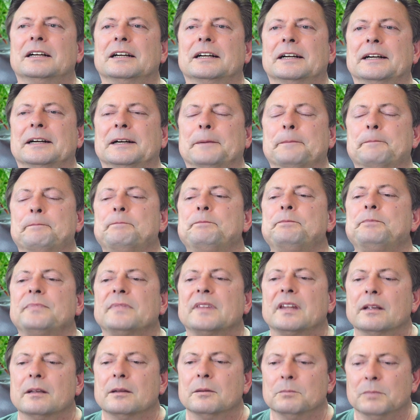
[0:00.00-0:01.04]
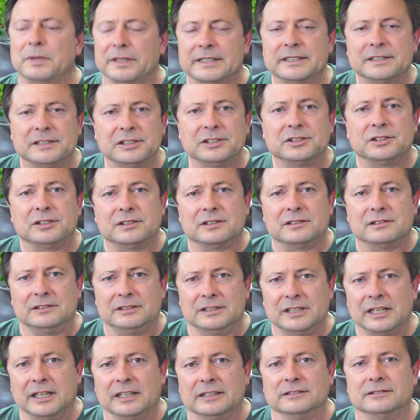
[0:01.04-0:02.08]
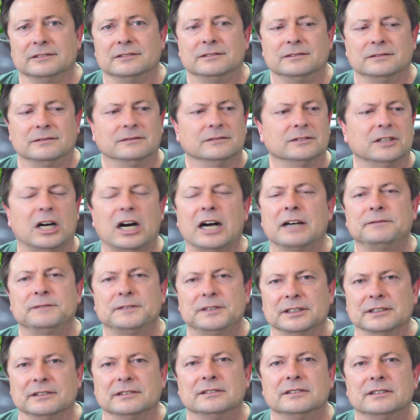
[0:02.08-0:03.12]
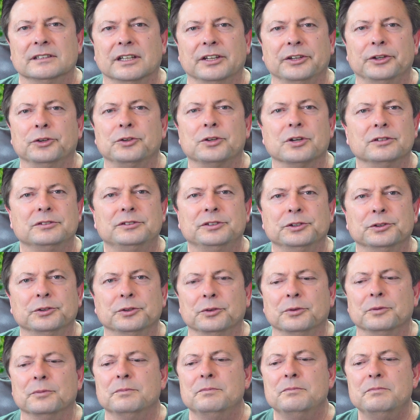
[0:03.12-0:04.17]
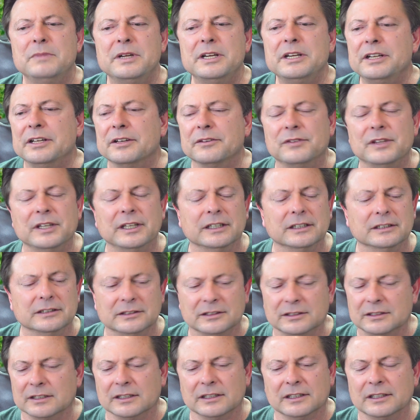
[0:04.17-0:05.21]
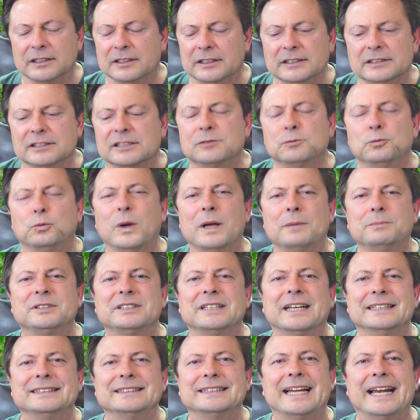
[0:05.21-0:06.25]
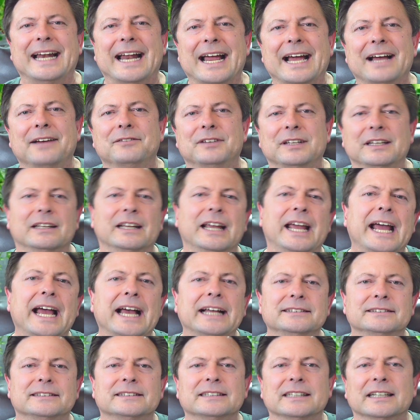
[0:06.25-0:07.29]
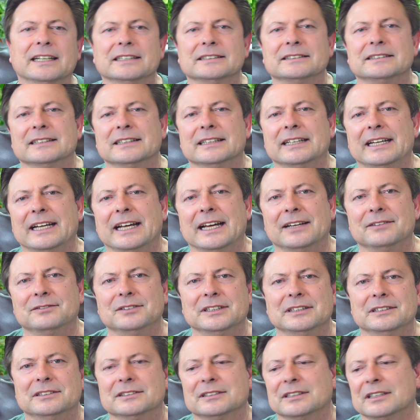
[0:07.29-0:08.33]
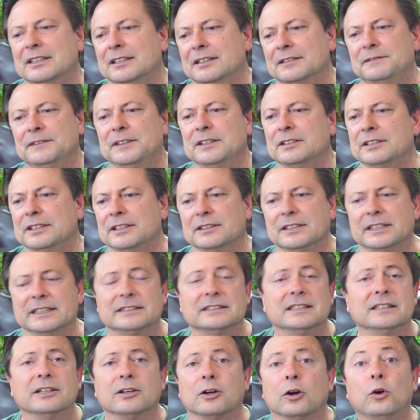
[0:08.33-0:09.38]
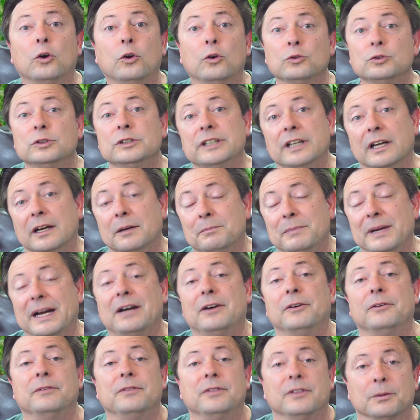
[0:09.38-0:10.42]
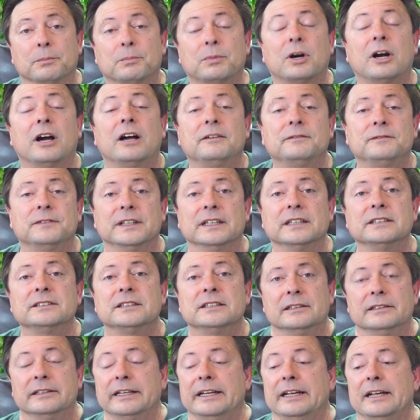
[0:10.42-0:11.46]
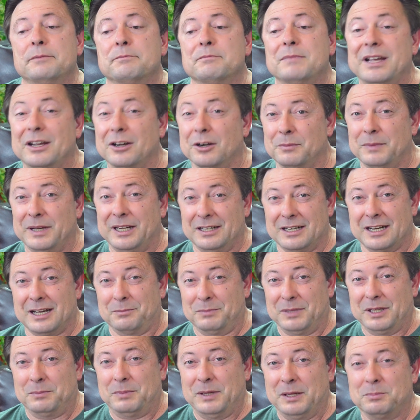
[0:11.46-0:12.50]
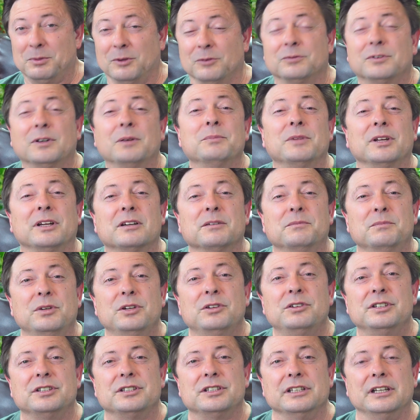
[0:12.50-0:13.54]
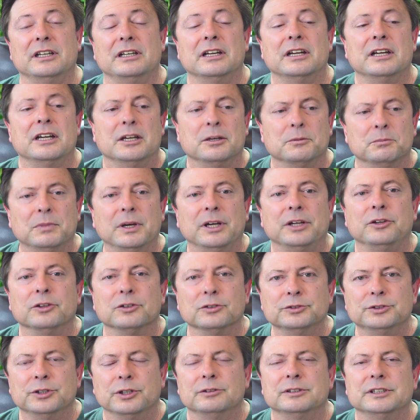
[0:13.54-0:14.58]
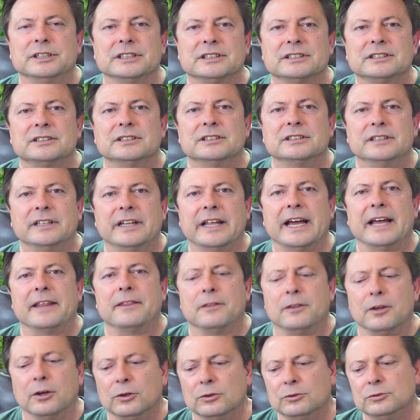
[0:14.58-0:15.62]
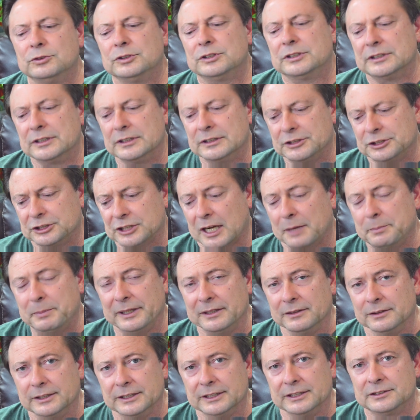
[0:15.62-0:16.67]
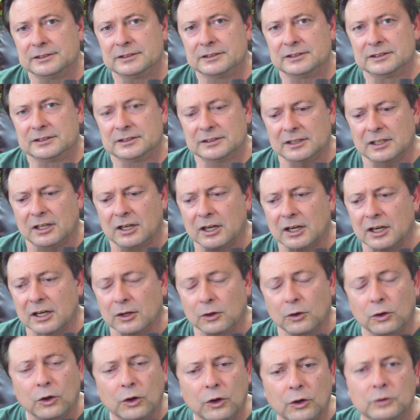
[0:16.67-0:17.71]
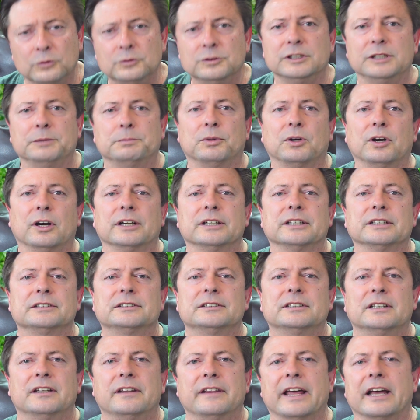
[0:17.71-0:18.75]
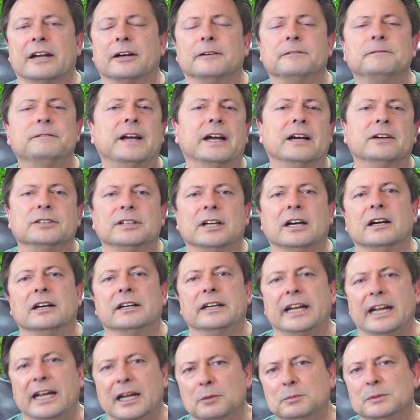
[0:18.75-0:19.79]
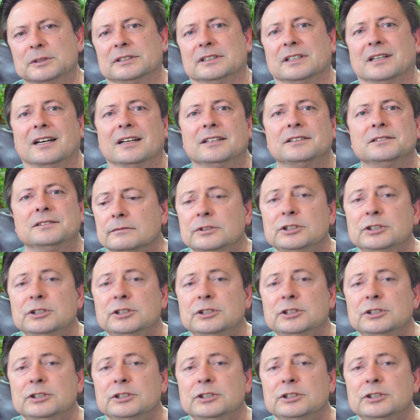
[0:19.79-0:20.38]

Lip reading: But this is done often. You go to many of these websites that have the AdSense and they have these affiliate links and they're only about the profit. They may or may not be people from the community, but you'll notice that those shopping lists are only products that are found on Amazon.